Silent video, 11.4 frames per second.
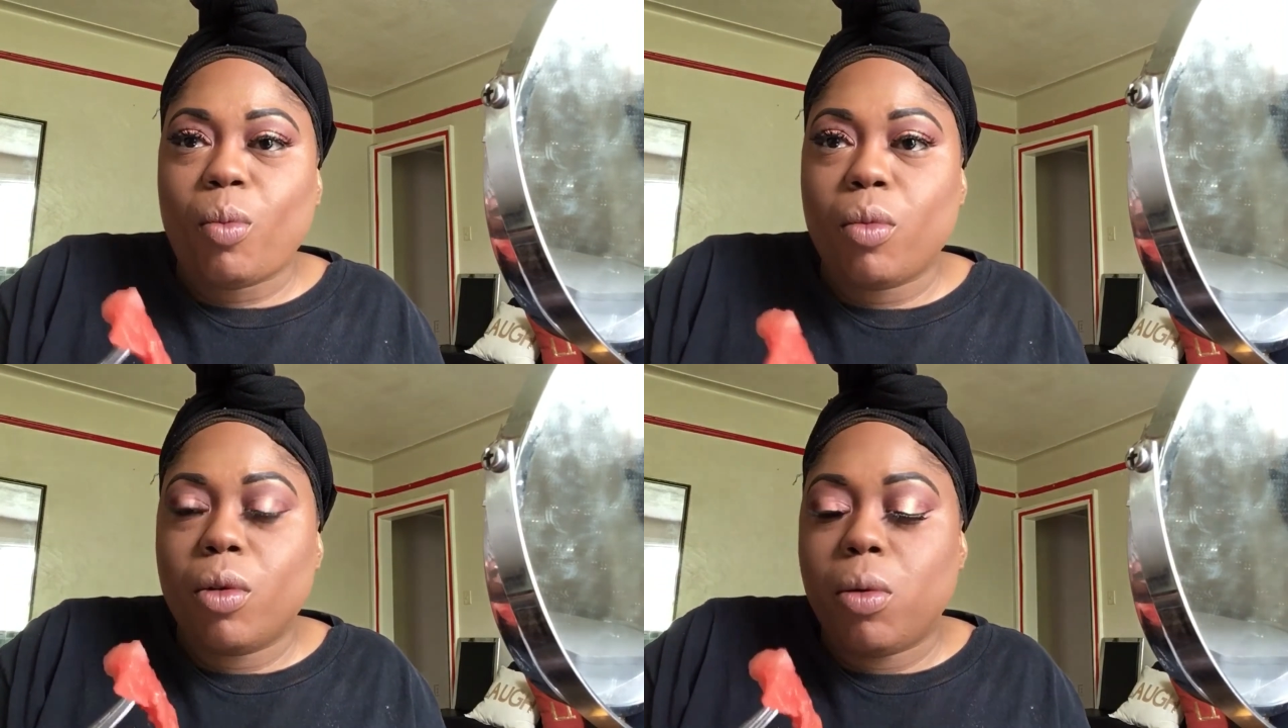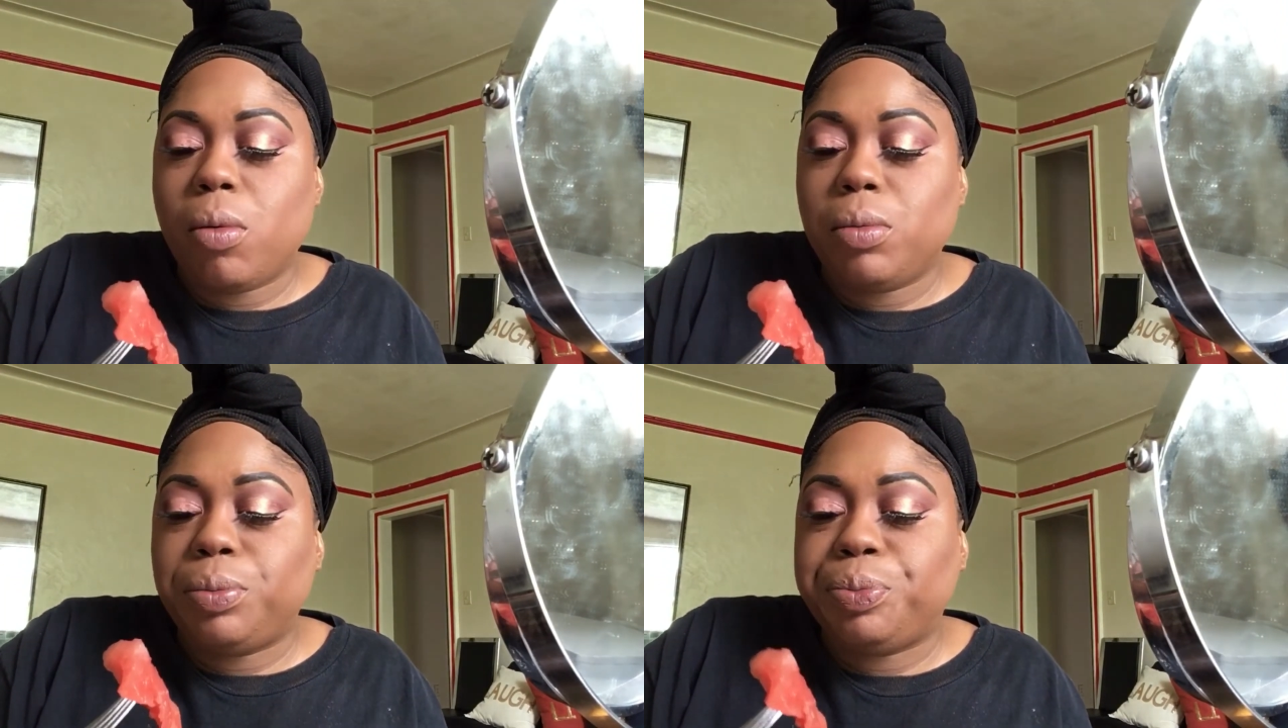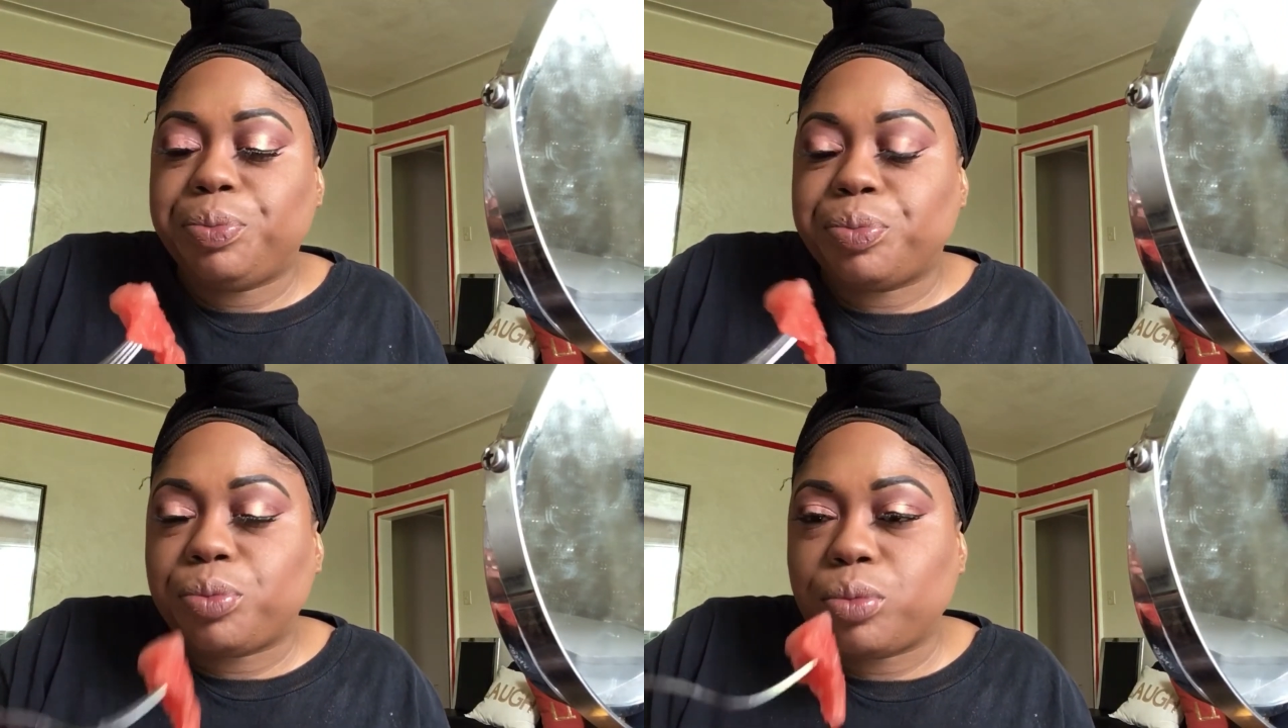So
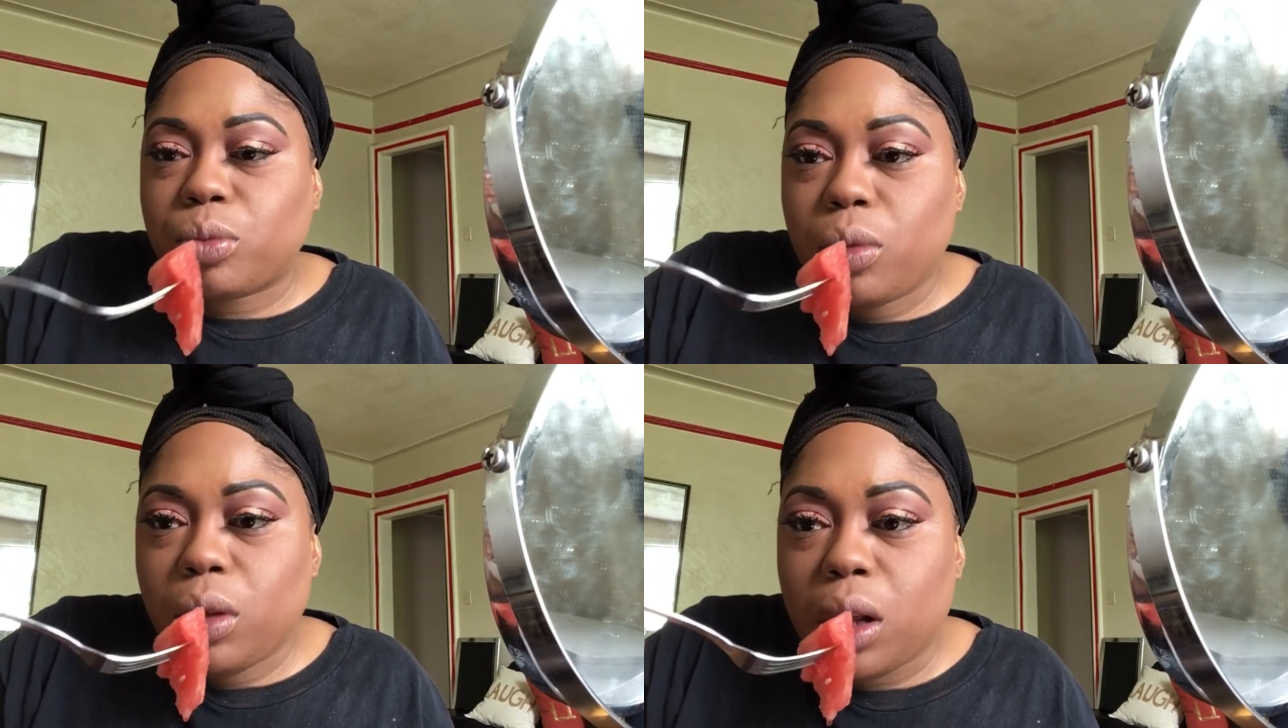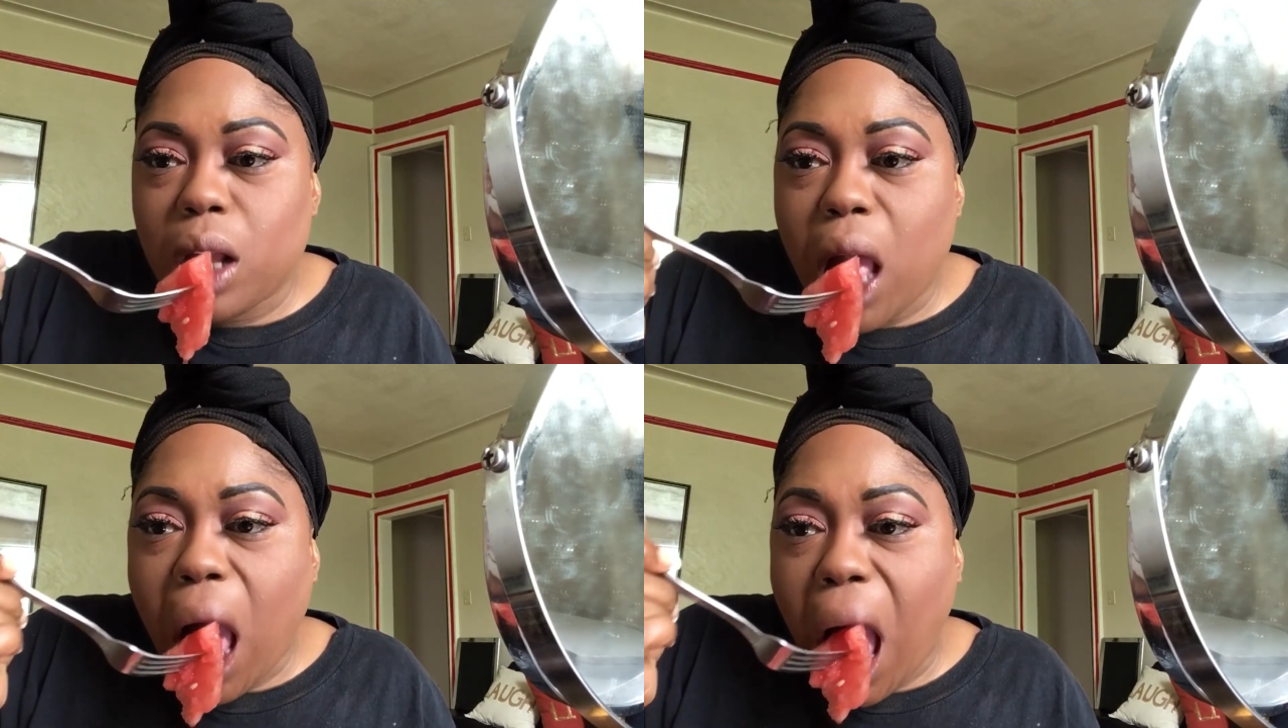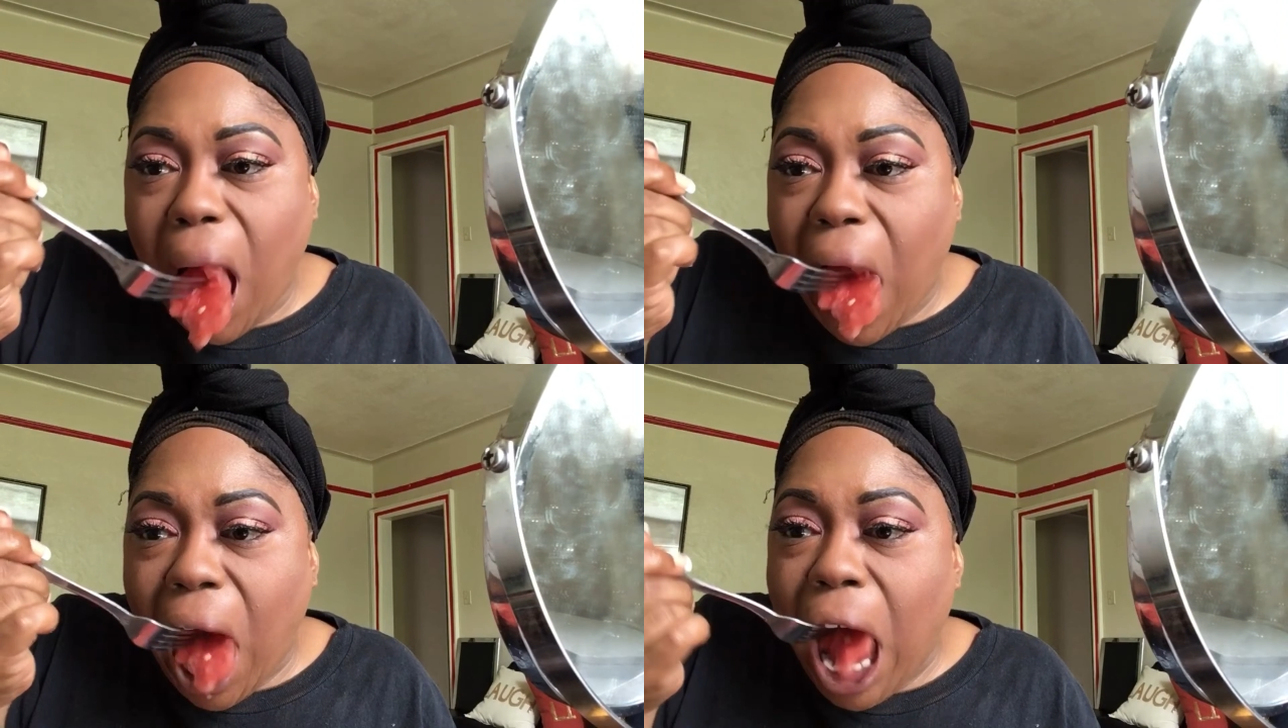yeah,